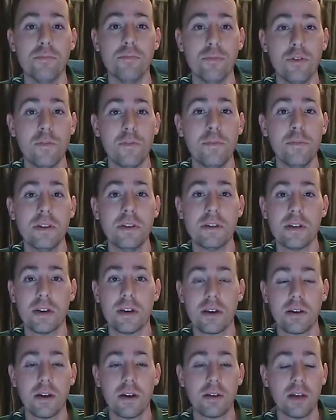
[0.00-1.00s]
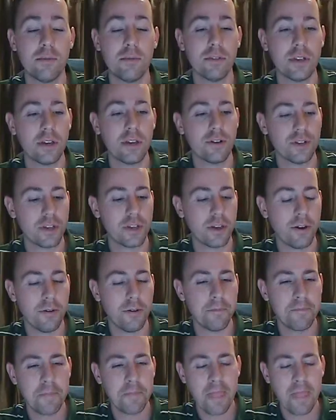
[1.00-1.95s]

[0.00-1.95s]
movement a couple of years ago.